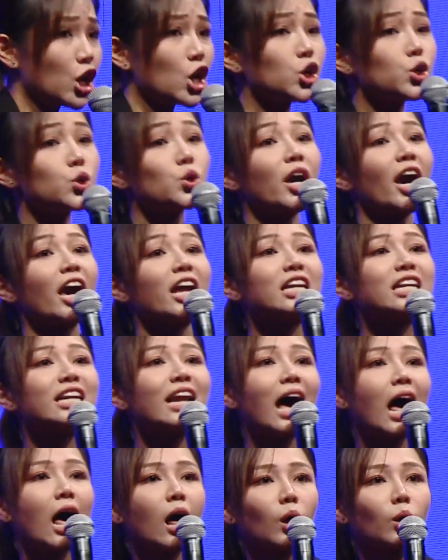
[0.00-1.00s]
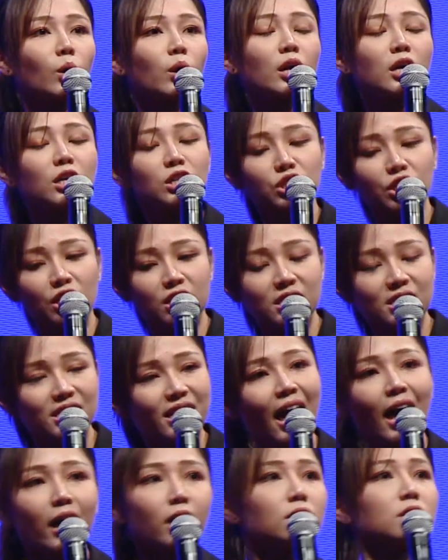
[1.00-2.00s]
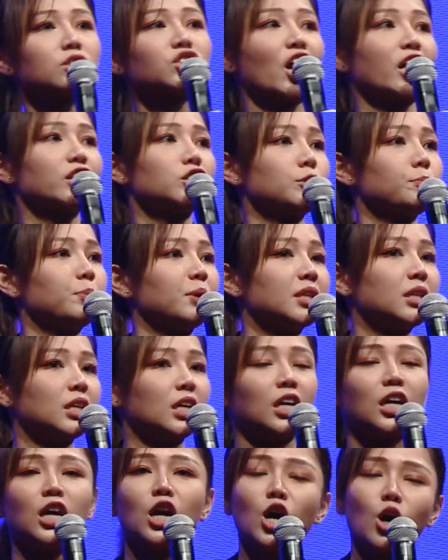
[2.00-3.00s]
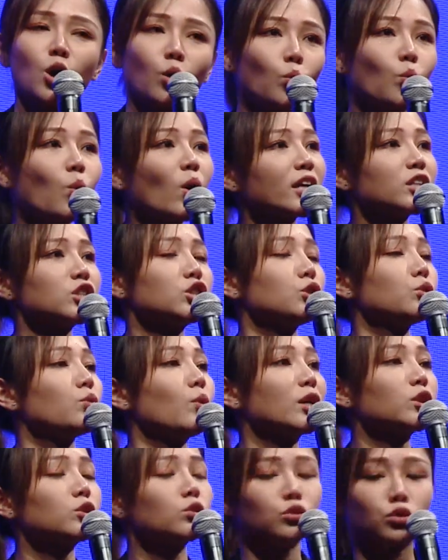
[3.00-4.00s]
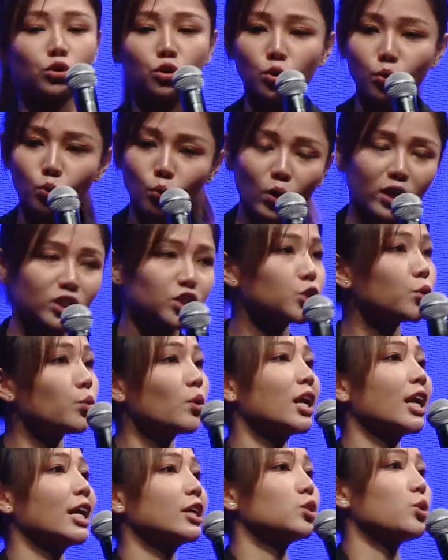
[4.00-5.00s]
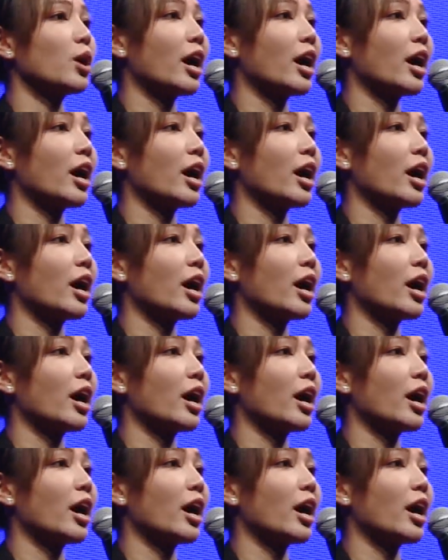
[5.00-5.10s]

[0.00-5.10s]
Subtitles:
You can now just tell ChatGPT what you want to do, what you would like to